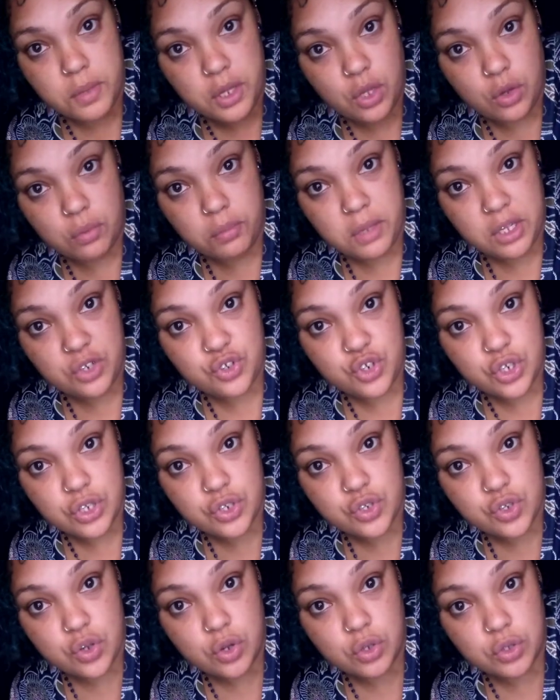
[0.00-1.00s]
make your mixture,
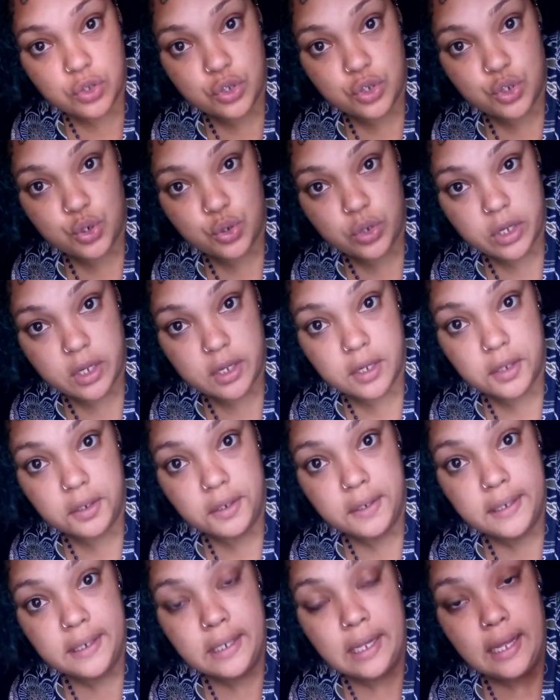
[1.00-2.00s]
salt, sugar,
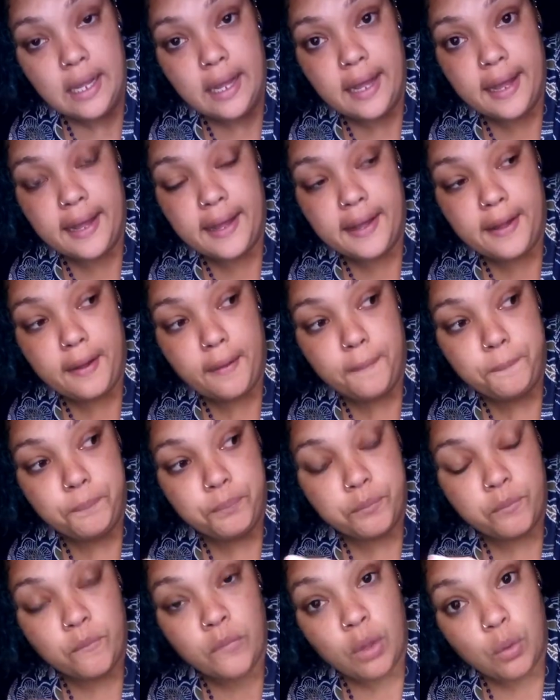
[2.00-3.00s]

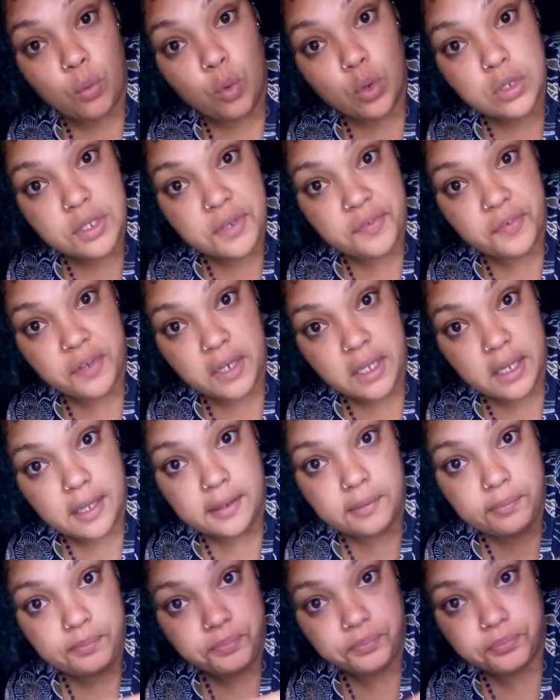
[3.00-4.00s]
water,
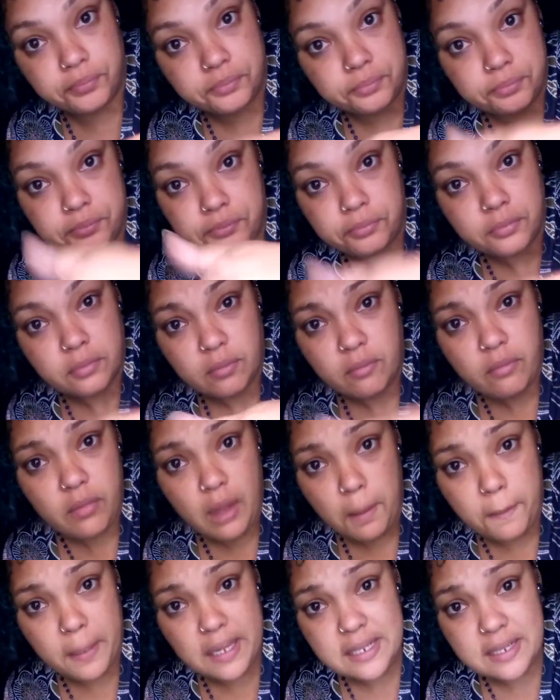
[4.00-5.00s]
vinegar,
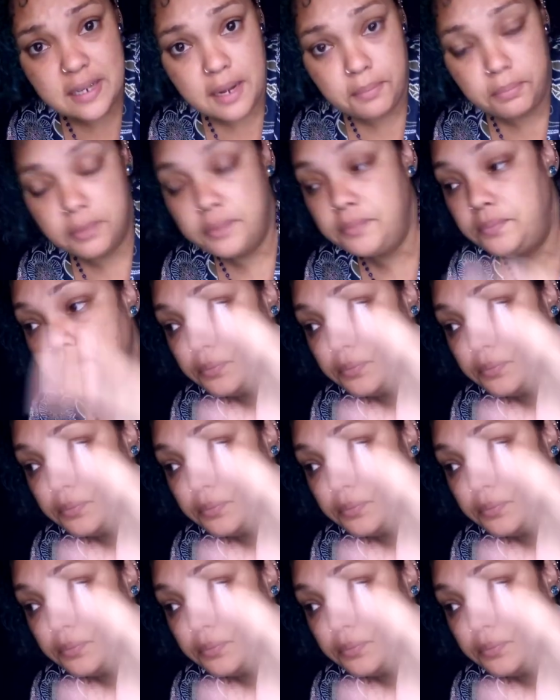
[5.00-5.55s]
mix it up,